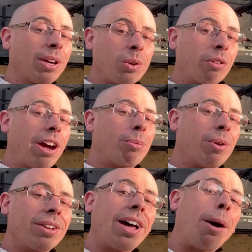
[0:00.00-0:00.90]
to go grab
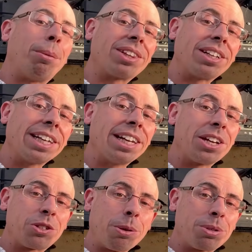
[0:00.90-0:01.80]
one, I'll put the link in the
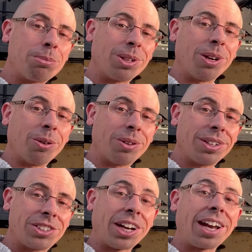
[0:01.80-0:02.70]
description below.
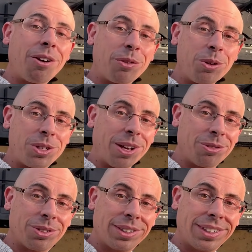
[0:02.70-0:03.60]
Check it out for
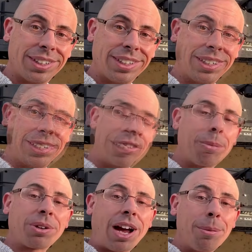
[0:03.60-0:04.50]
yourself. Drop
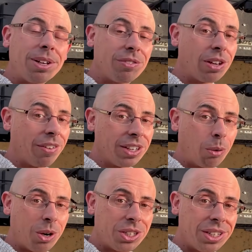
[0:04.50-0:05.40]
a comment if you have any
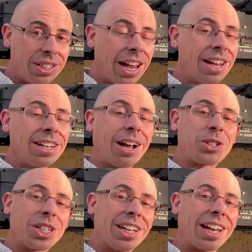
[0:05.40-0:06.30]
questions, and I'll
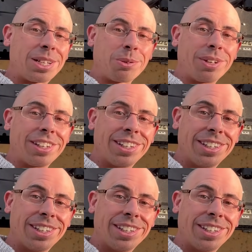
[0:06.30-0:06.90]
see you in the next one.